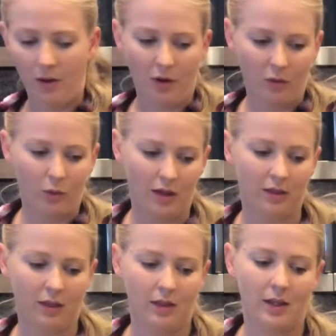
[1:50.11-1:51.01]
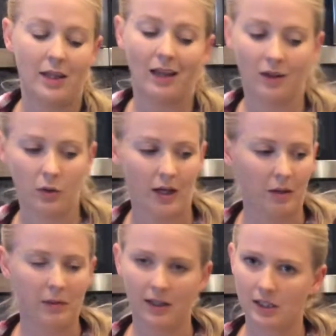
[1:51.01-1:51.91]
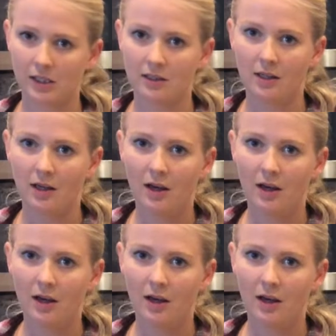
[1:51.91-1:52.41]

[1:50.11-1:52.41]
I went with the yellow cake mix.